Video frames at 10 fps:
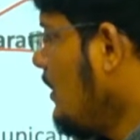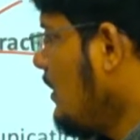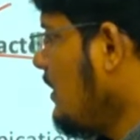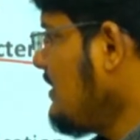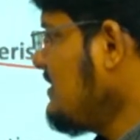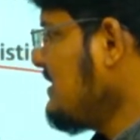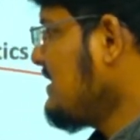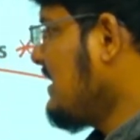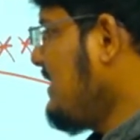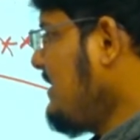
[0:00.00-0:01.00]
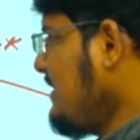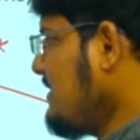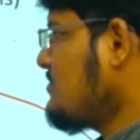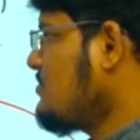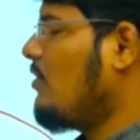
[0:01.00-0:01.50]
in the
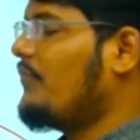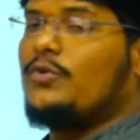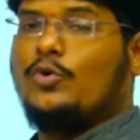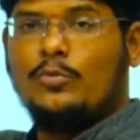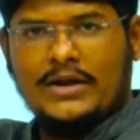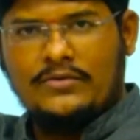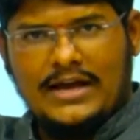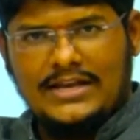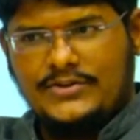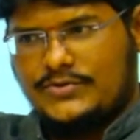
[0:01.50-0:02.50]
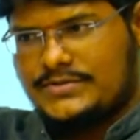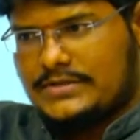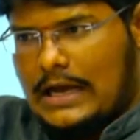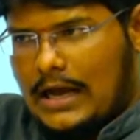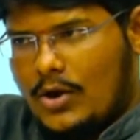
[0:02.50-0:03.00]
context of human values,
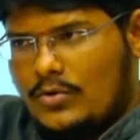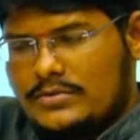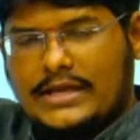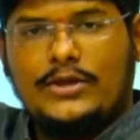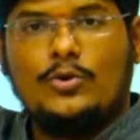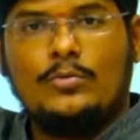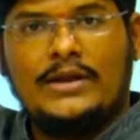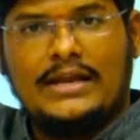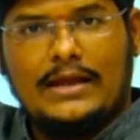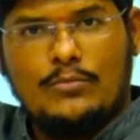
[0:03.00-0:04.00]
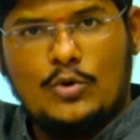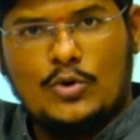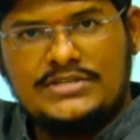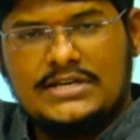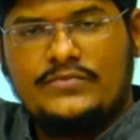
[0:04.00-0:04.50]
how the human
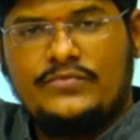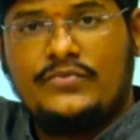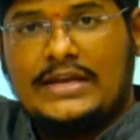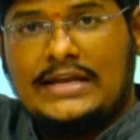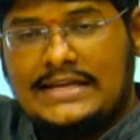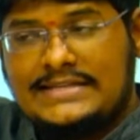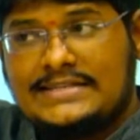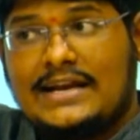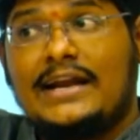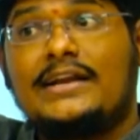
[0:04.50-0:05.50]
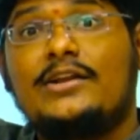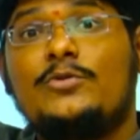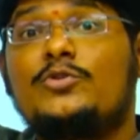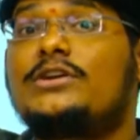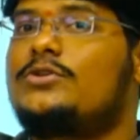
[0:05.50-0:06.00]
emotion, feelings are
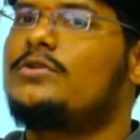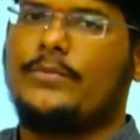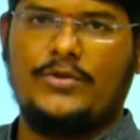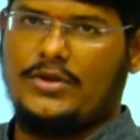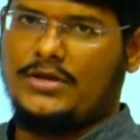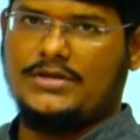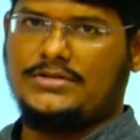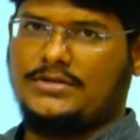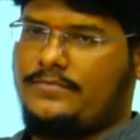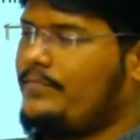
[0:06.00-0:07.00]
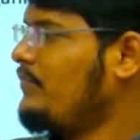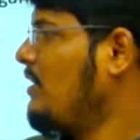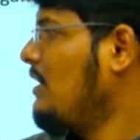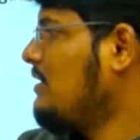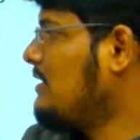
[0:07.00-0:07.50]
attributed to communication.
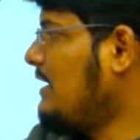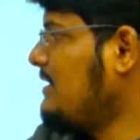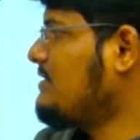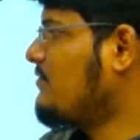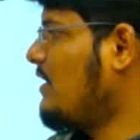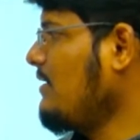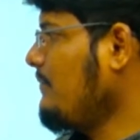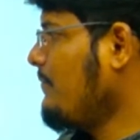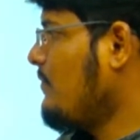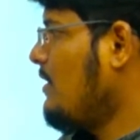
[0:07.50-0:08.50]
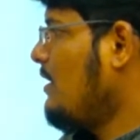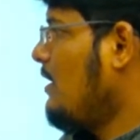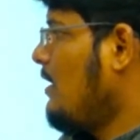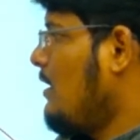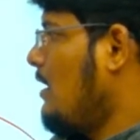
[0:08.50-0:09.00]
That is one.
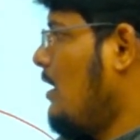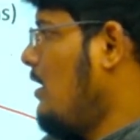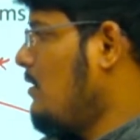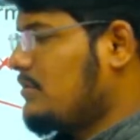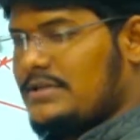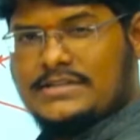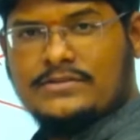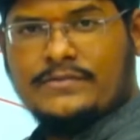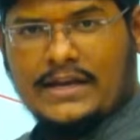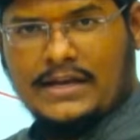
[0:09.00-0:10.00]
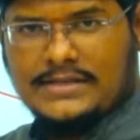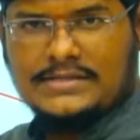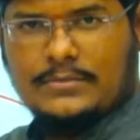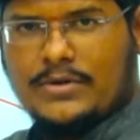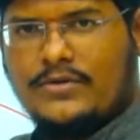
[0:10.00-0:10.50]
This is very less
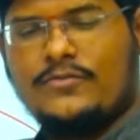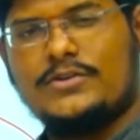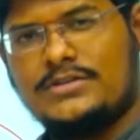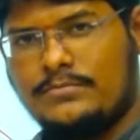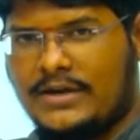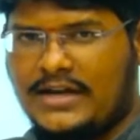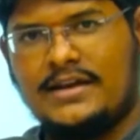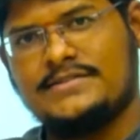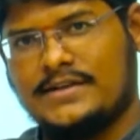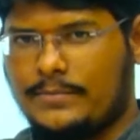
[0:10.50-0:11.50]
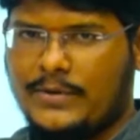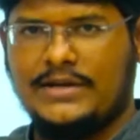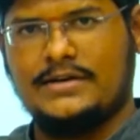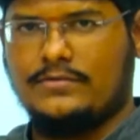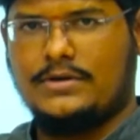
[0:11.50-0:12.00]
number of questions, but it is
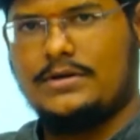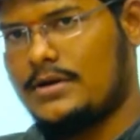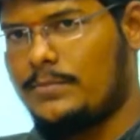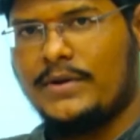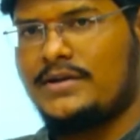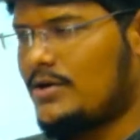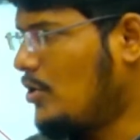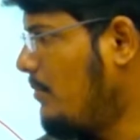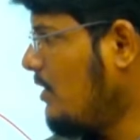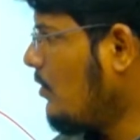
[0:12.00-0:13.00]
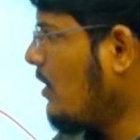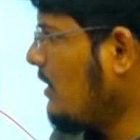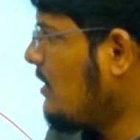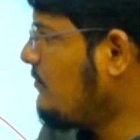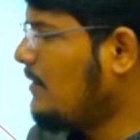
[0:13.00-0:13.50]
repeated topic. You can
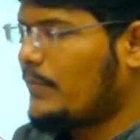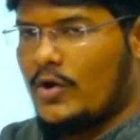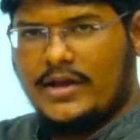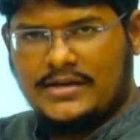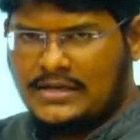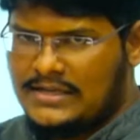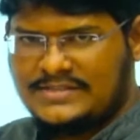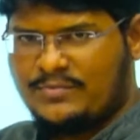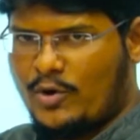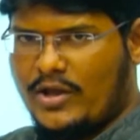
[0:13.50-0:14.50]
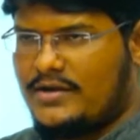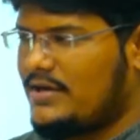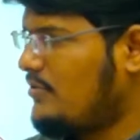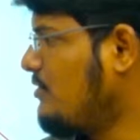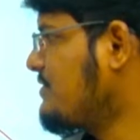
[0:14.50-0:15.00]
give the priority, less priority
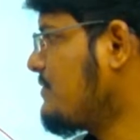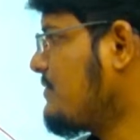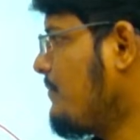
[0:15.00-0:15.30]
to this.